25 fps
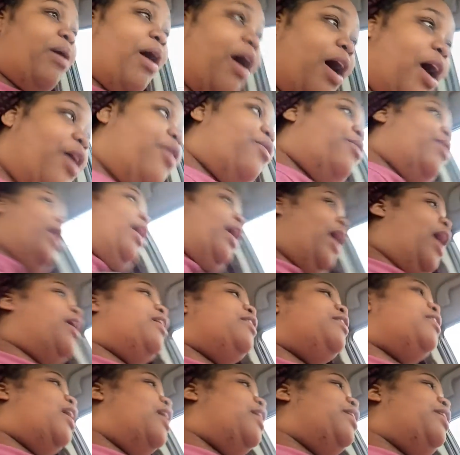the parkway. I
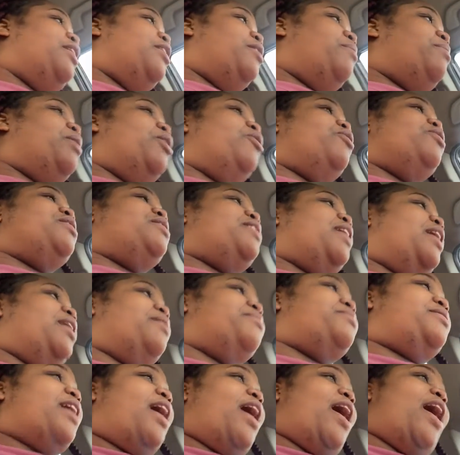did not need to be on this
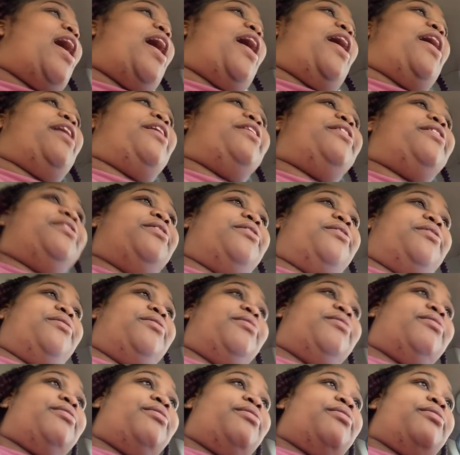damn side.
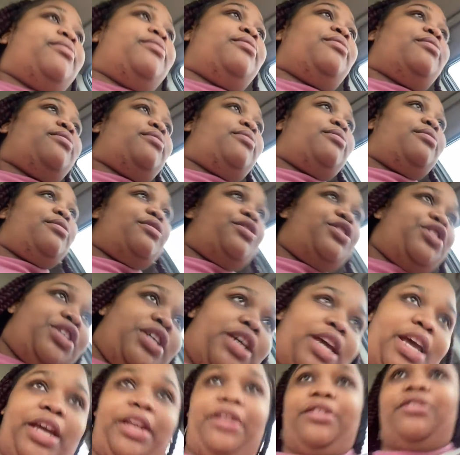
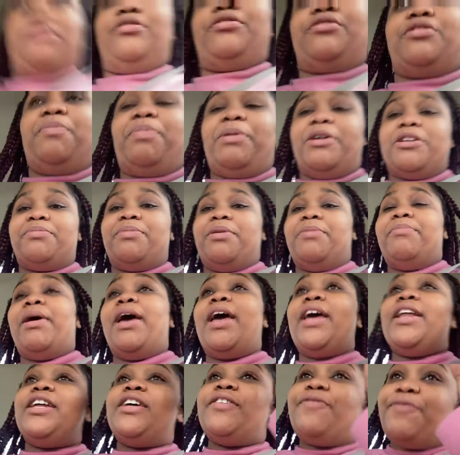Shit. You supposed to be
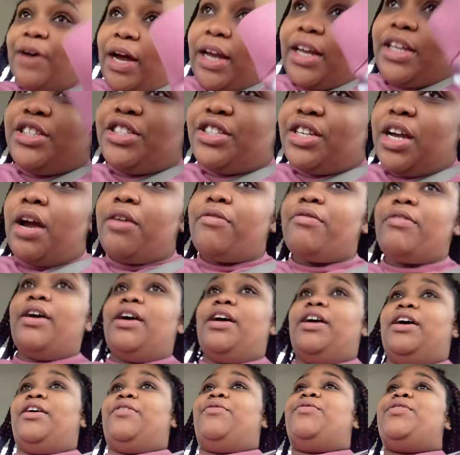met at that fucking
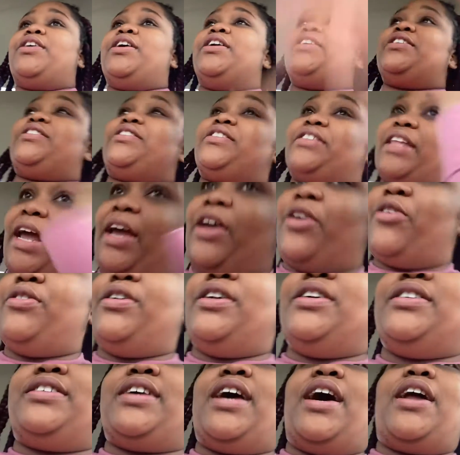Chevron. We could have stayed on
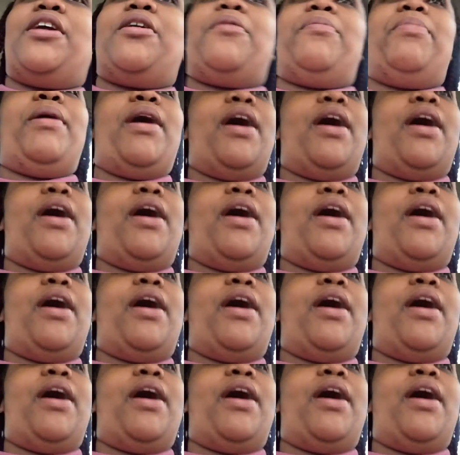this side of the